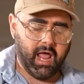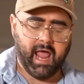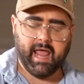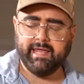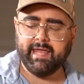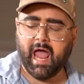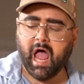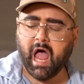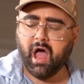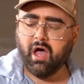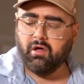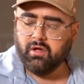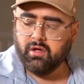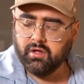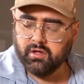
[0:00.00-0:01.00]
Hey
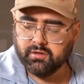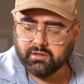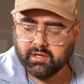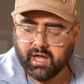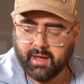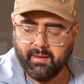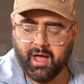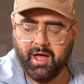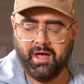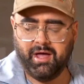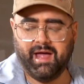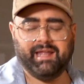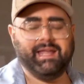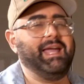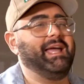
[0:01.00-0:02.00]
y'all, come on,
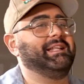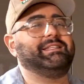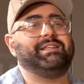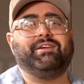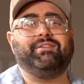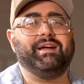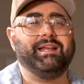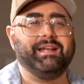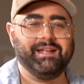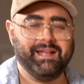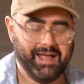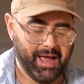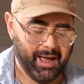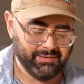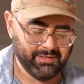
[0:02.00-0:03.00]
I can't do it.
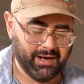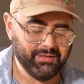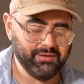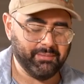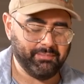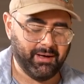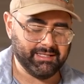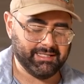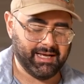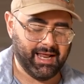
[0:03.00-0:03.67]
I'm trying to do a Boston